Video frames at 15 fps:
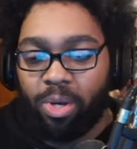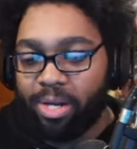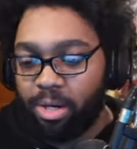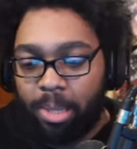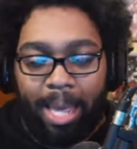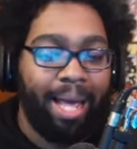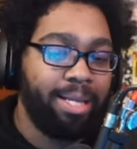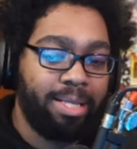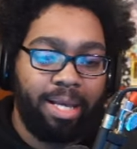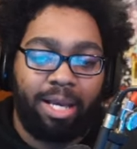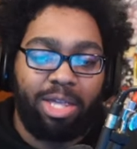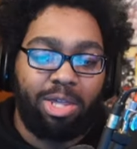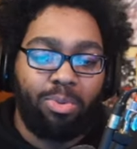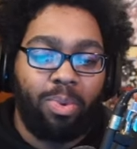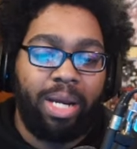It'll last
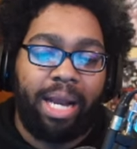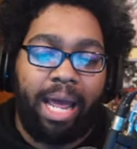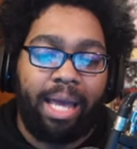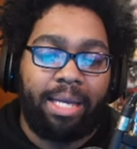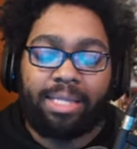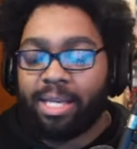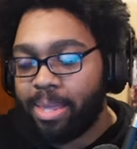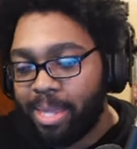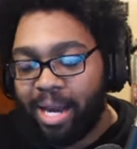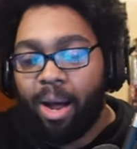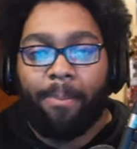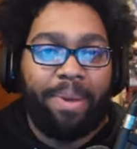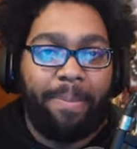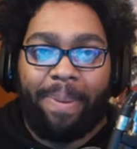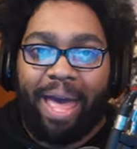like 3 days, and then I'll
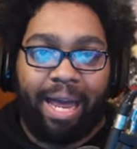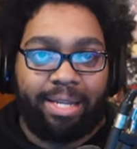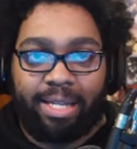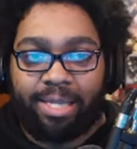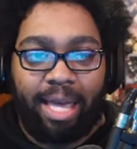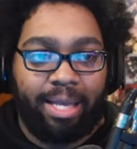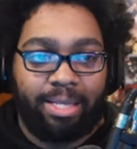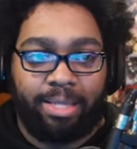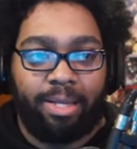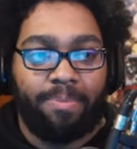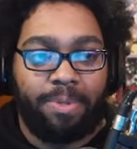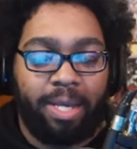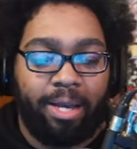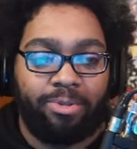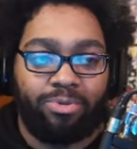be back to that sleep
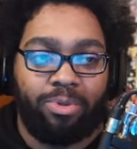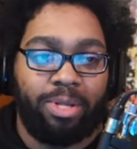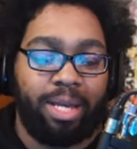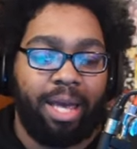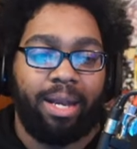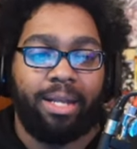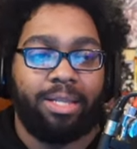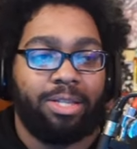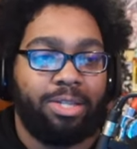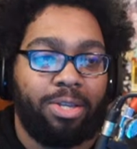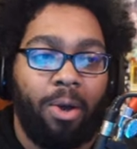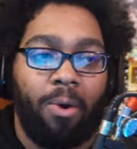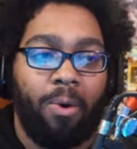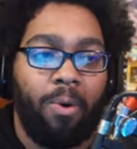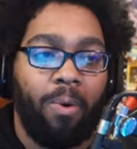schedule again. It's
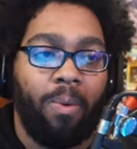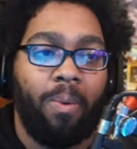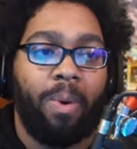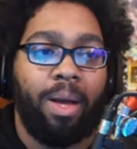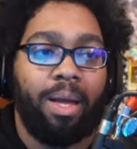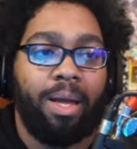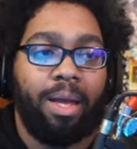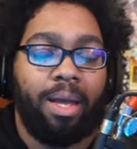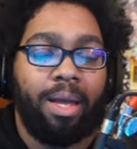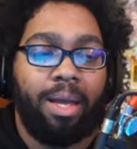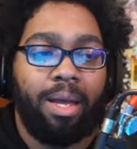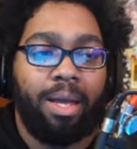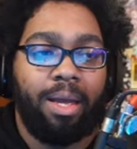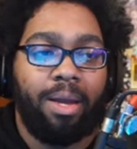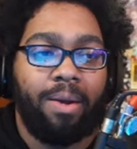so
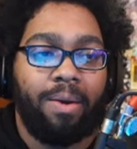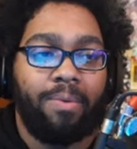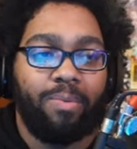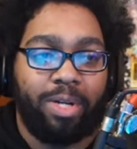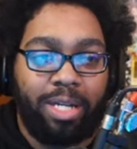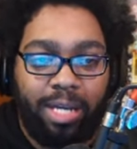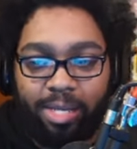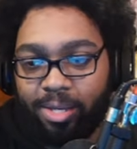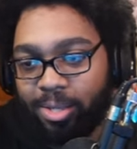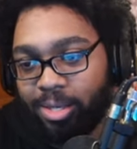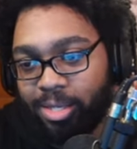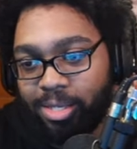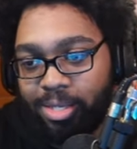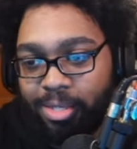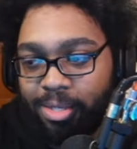
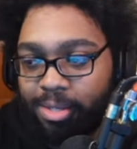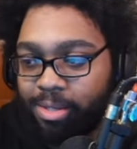ridiculous.